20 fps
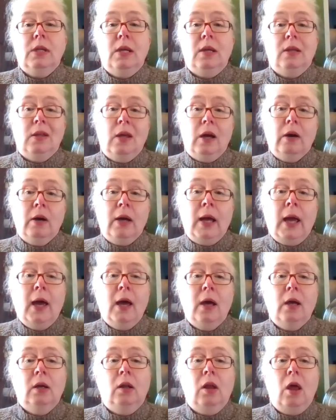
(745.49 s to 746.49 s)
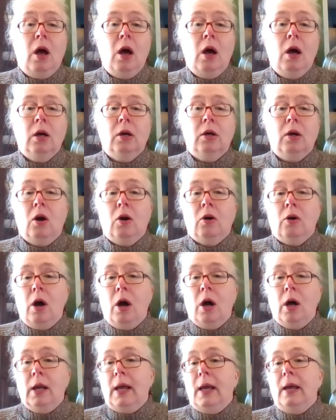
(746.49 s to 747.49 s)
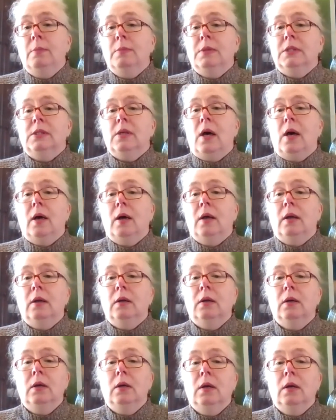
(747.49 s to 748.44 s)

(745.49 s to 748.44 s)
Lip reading: in their catalog or on Amazon,